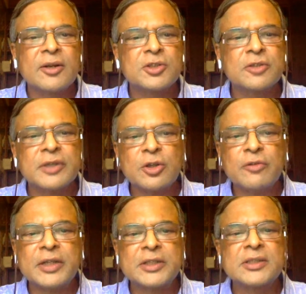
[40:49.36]
And there are
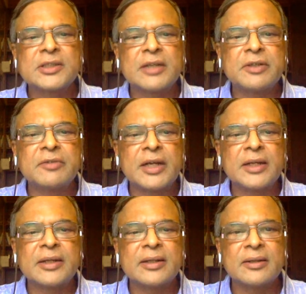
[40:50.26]
lots of innovations
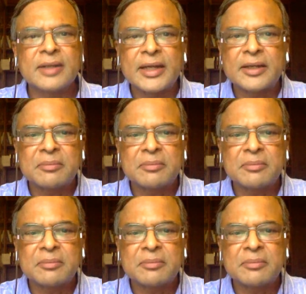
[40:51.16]
that we've done,